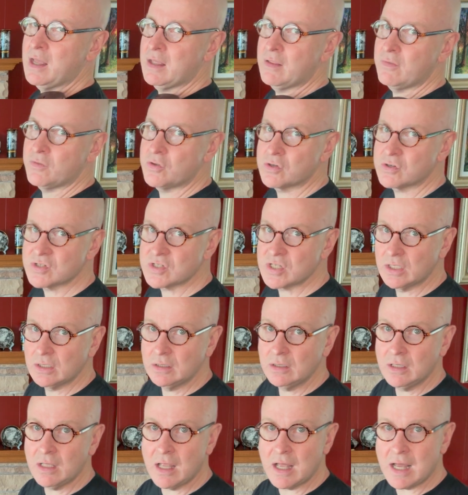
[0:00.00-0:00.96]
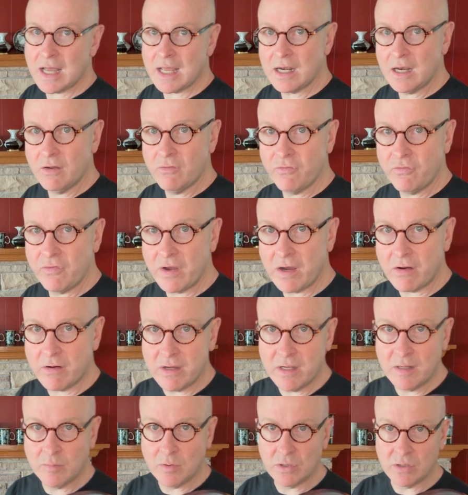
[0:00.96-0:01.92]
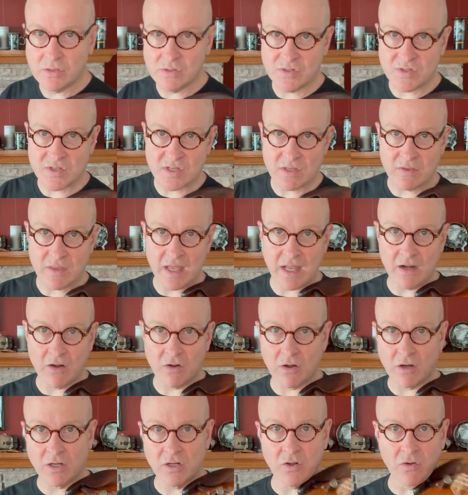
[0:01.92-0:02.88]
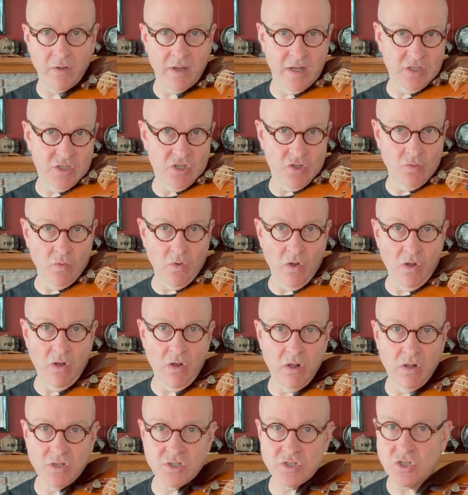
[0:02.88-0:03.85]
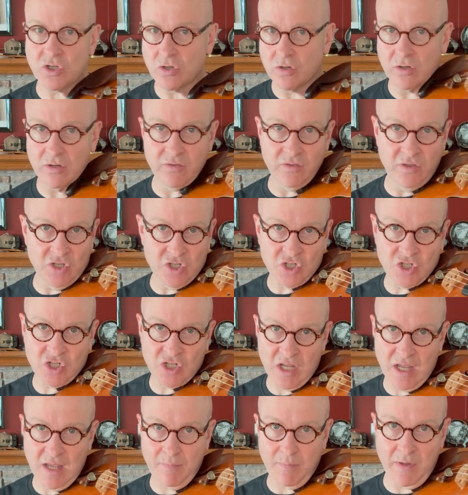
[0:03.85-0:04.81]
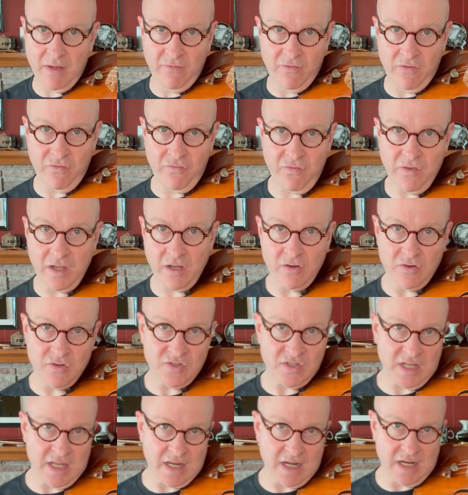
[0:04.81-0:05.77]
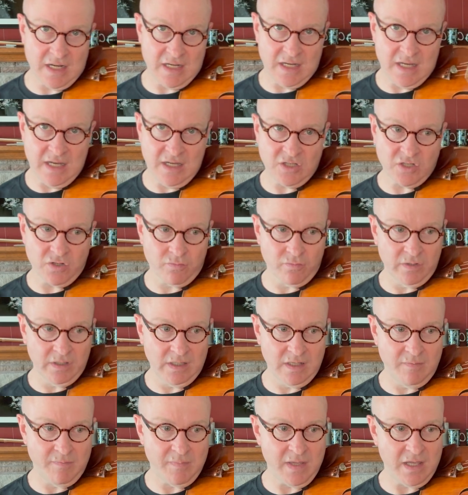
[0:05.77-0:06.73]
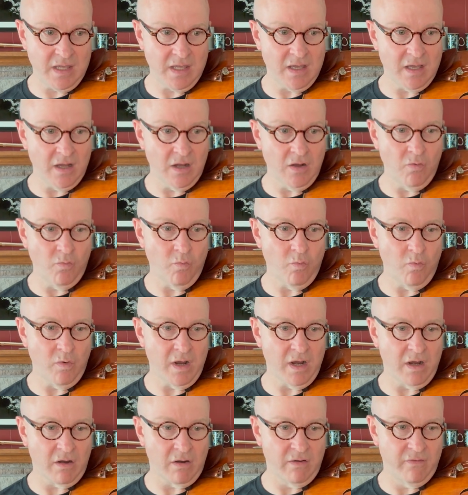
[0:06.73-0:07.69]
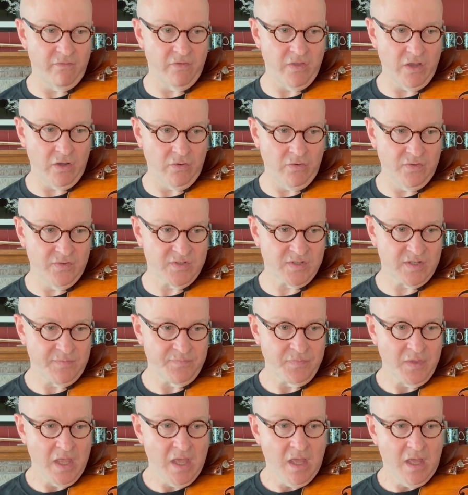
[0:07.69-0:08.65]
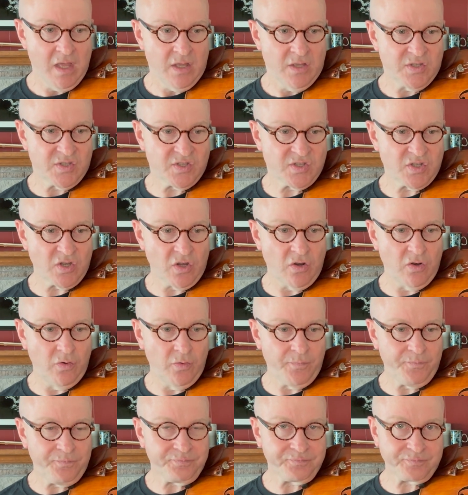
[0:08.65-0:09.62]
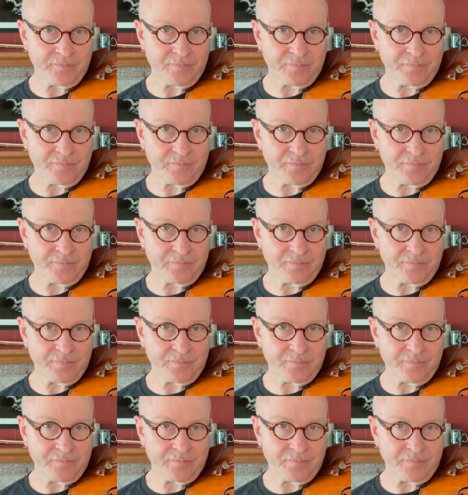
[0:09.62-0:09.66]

there's a lot of variables that are going to alter the shape of the fingers, and I need to really be aware of those. So